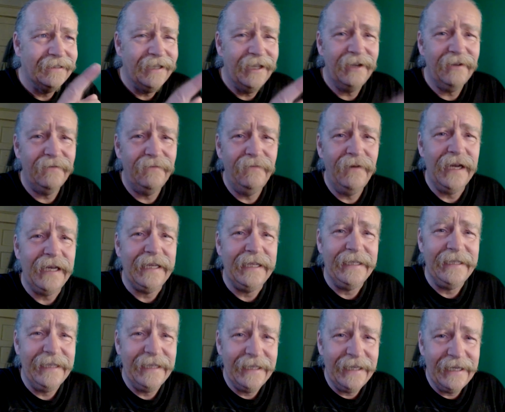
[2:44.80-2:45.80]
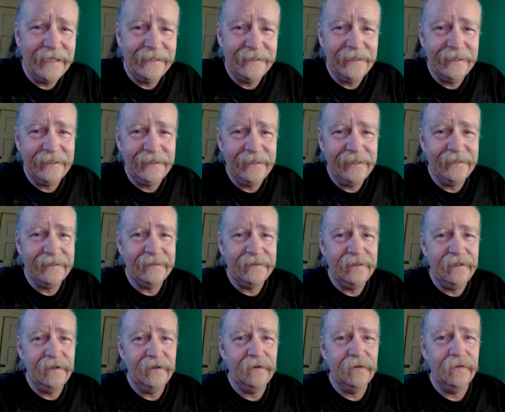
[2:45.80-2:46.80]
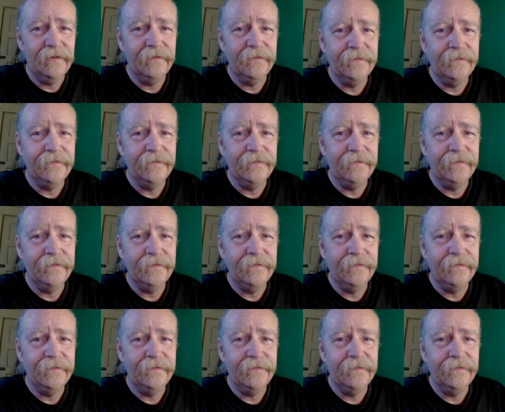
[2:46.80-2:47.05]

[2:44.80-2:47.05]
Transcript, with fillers: A lot of fucking dickheads like this, too.